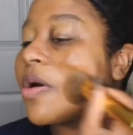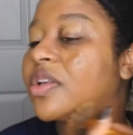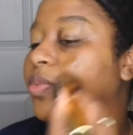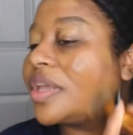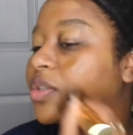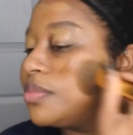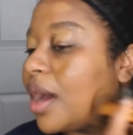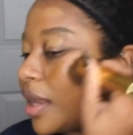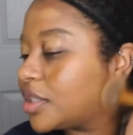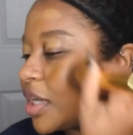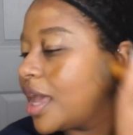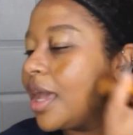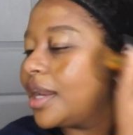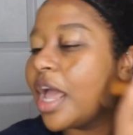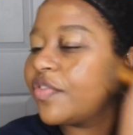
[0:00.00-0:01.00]
a bit.
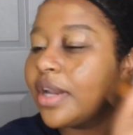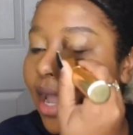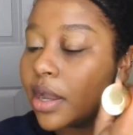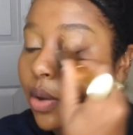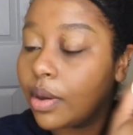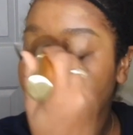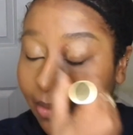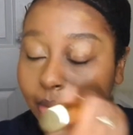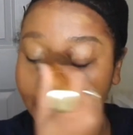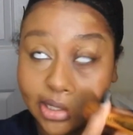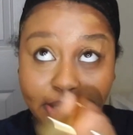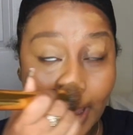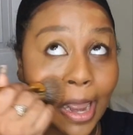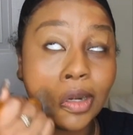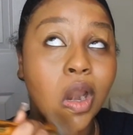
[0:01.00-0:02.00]

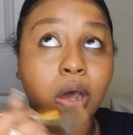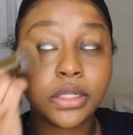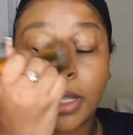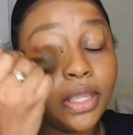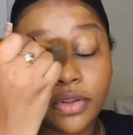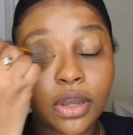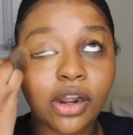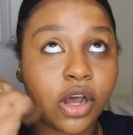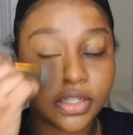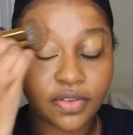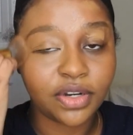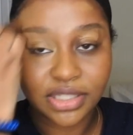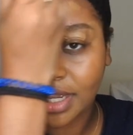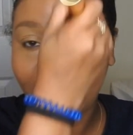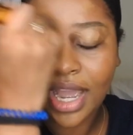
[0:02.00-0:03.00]
And guys,
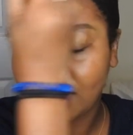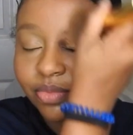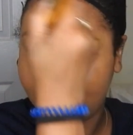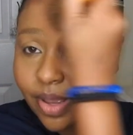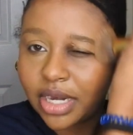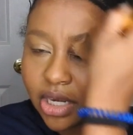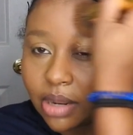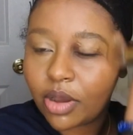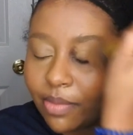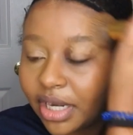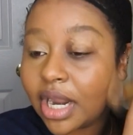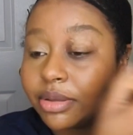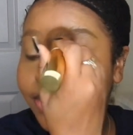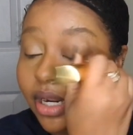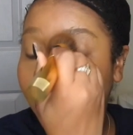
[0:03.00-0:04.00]
this was supposed to be a talk
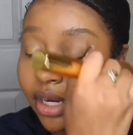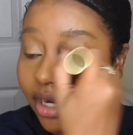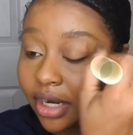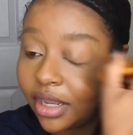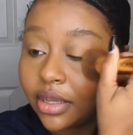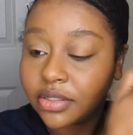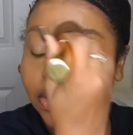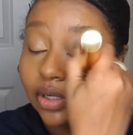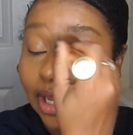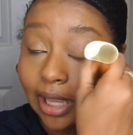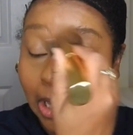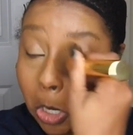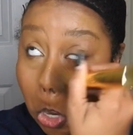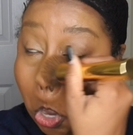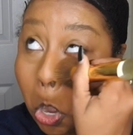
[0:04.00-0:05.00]
through, that's why I'm
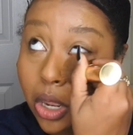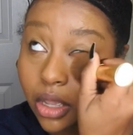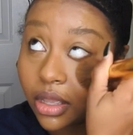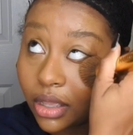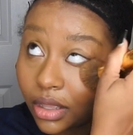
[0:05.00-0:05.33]
talking,